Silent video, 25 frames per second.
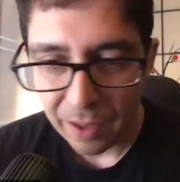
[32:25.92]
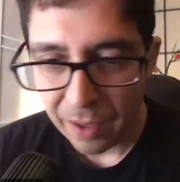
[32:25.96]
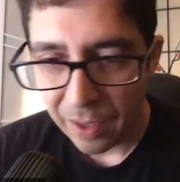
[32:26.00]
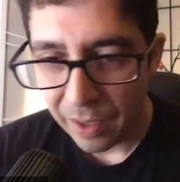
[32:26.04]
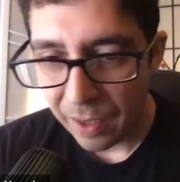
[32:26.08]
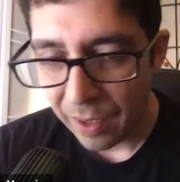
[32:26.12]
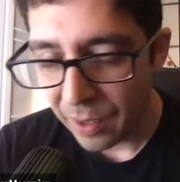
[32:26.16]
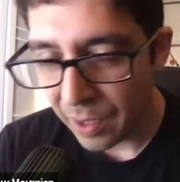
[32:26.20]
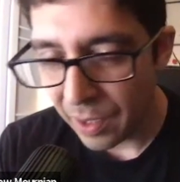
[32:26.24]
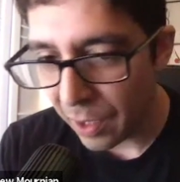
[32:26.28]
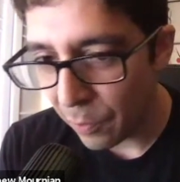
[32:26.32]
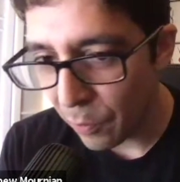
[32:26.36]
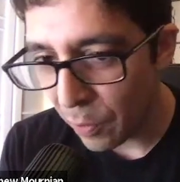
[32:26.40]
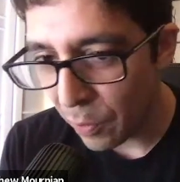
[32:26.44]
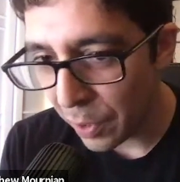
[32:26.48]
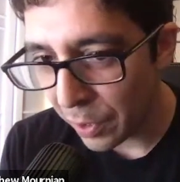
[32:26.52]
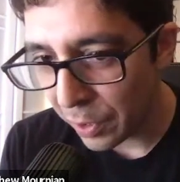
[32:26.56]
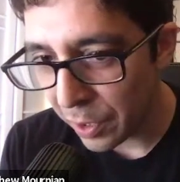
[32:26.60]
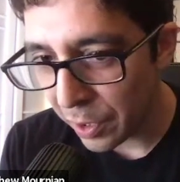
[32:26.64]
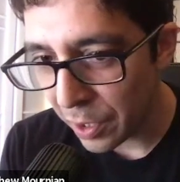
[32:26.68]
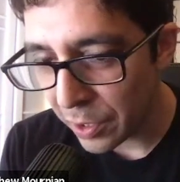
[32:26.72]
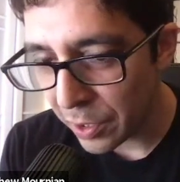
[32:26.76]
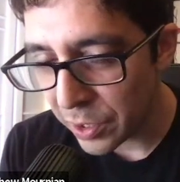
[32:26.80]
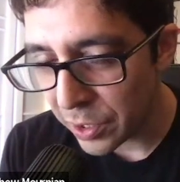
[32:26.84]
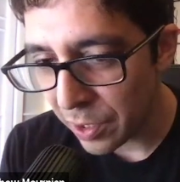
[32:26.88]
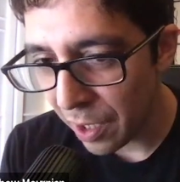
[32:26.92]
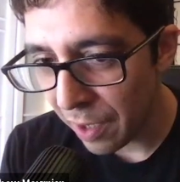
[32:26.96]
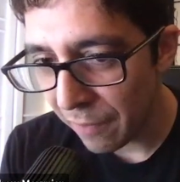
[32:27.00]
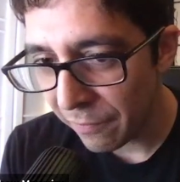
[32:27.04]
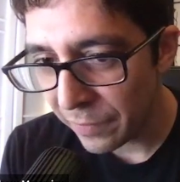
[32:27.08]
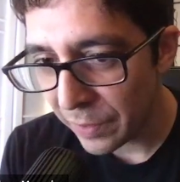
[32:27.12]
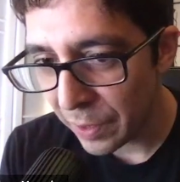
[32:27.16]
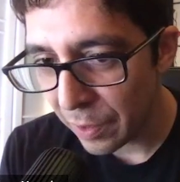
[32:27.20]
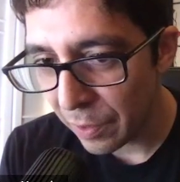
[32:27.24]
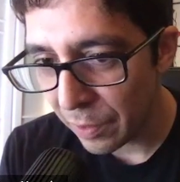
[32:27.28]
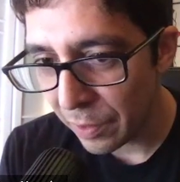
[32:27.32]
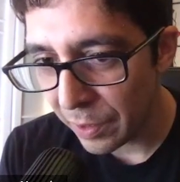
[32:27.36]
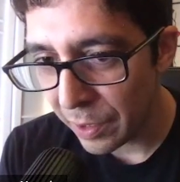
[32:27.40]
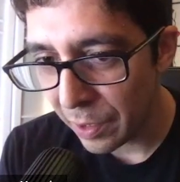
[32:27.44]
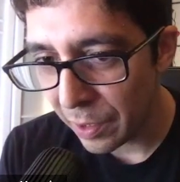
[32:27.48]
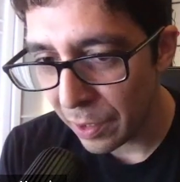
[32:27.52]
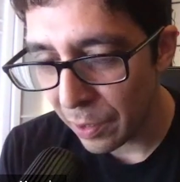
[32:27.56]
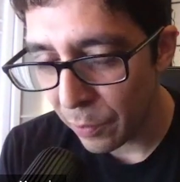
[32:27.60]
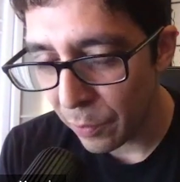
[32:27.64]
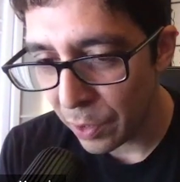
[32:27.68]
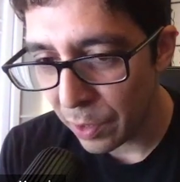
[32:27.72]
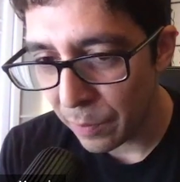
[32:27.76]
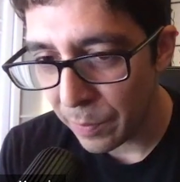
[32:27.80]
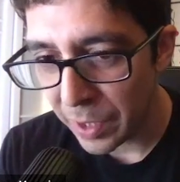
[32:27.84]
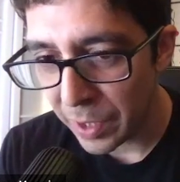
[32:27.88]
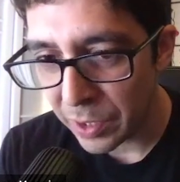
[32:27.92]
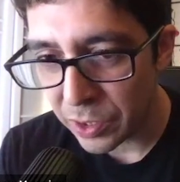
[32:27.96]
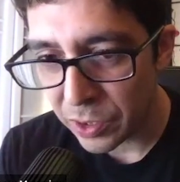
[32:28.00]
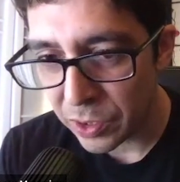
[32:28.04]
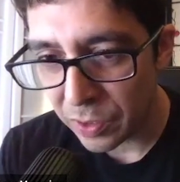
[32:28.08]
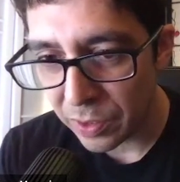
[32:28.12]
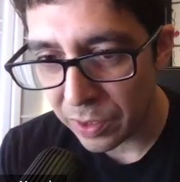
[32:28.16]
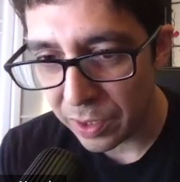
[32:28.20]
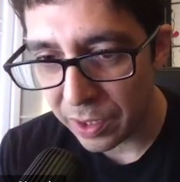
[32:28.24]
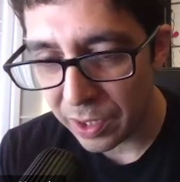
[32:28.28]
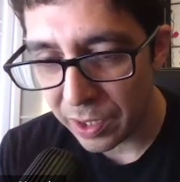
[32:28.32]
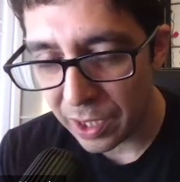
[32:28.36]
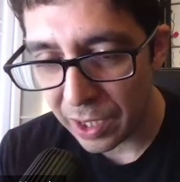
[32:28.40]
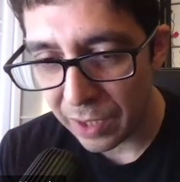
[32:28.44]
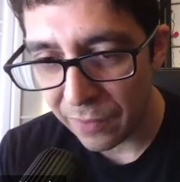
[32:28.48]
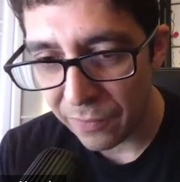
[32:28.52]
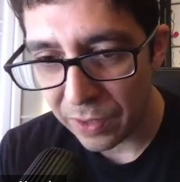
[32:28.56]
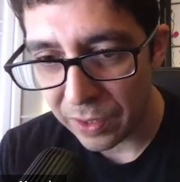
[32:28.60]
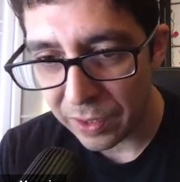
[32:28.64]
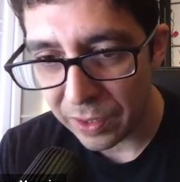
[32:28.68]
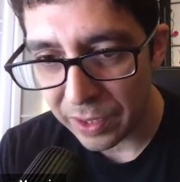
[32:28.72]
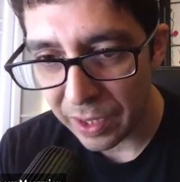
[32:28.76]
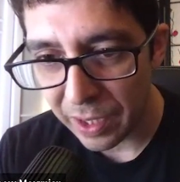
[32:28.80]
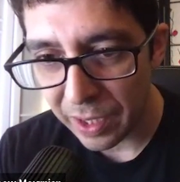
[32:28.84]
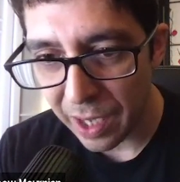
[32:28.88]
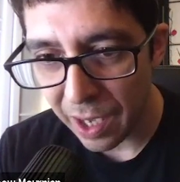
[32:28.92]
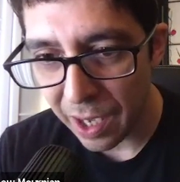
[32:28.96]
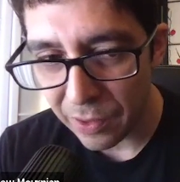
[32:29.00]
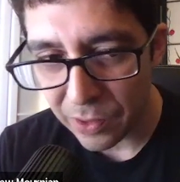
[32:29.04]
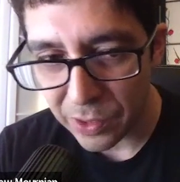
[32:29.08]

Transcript: And I don't want to cut you off there, Leon. I want to make sure that you get everything out.